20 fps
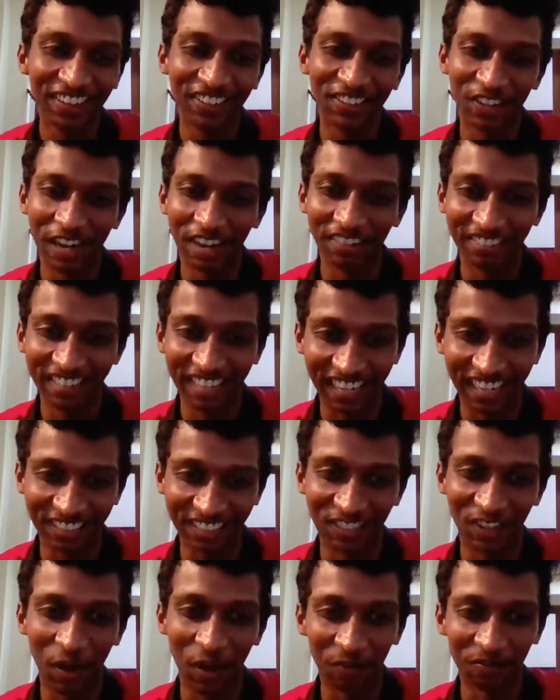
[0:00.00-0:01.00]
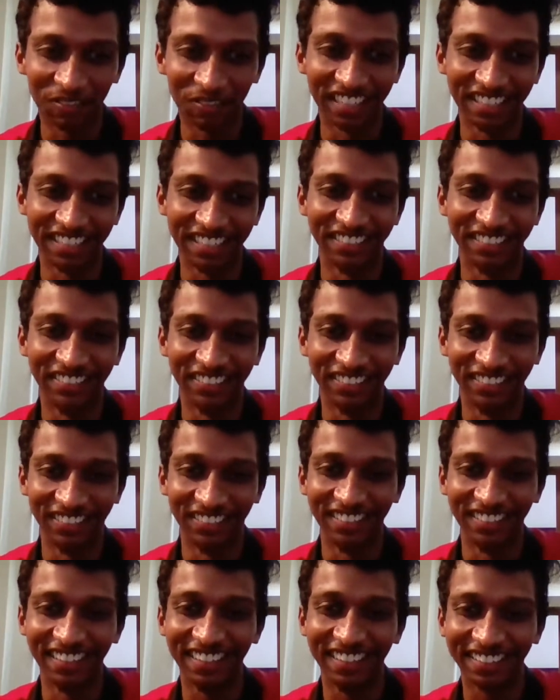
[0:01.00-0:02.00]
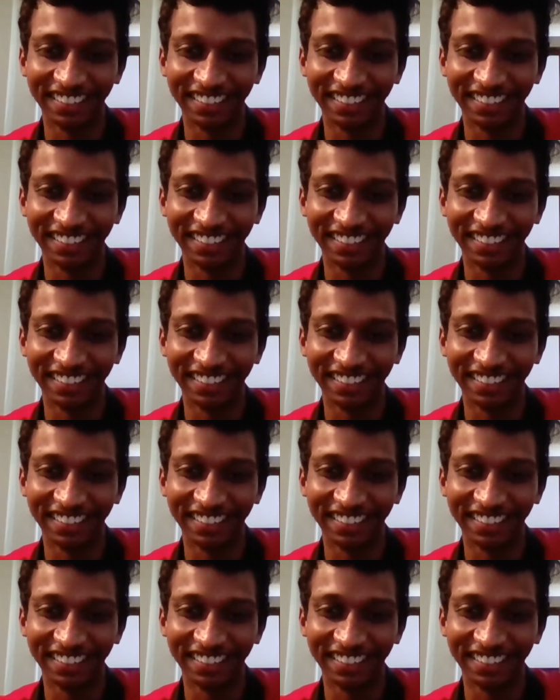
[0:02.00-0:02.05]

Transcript: who have tech jobs and, you know,